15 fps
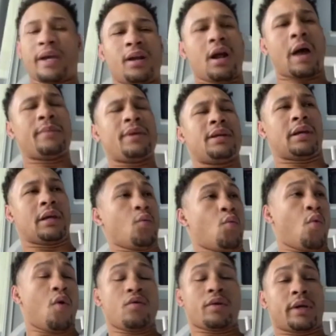It, I mean, it
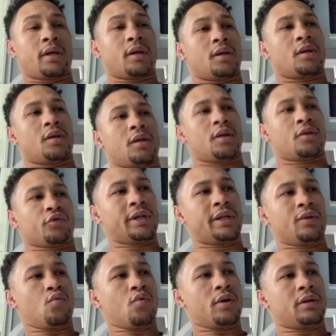won't, it
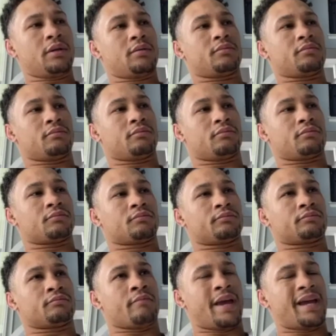really wouldn't
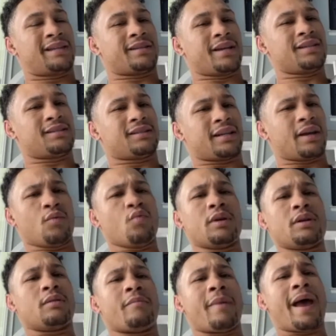make sense. It
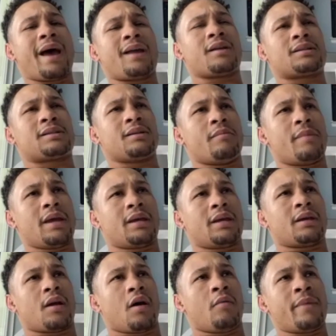wouldn't matter to make
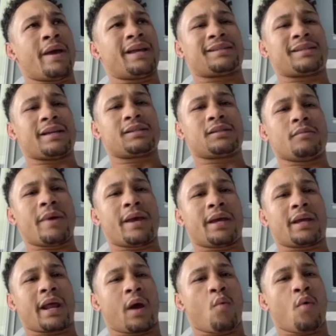it or make sense to make
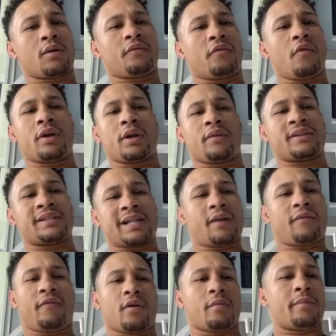it at one forty if it's
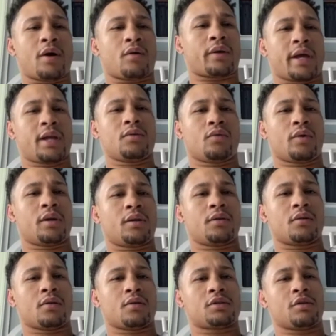not for a belt anyway,
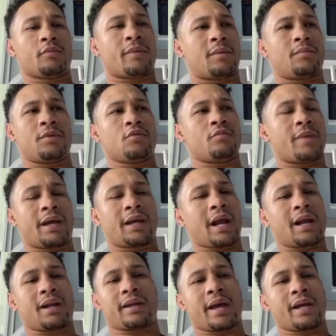you know. So maybe you make it
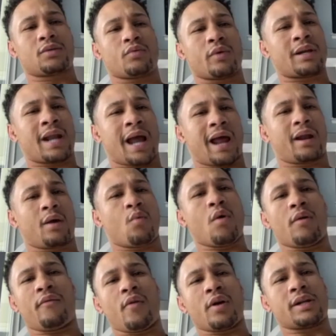at a catchweight, not at
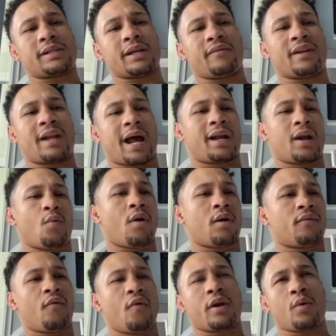one forty-seven, not at one
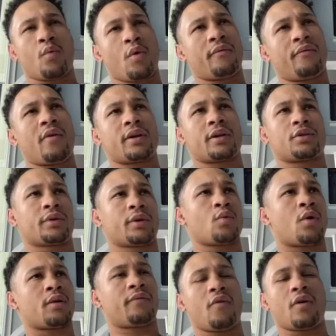forty, one forty-three,
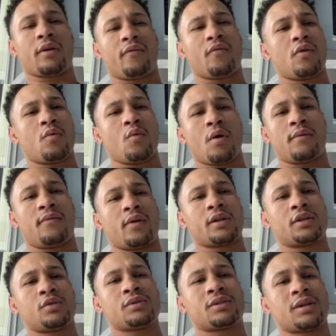one forty-four, one
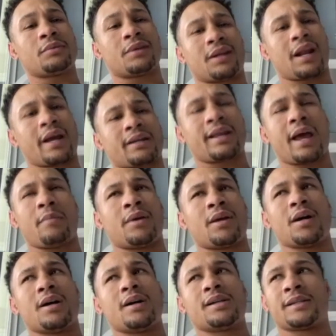forty-two, something like that,
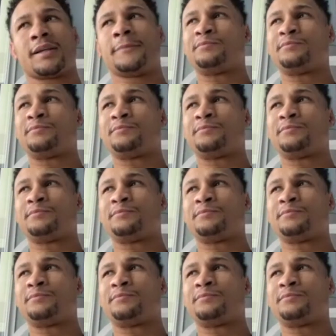because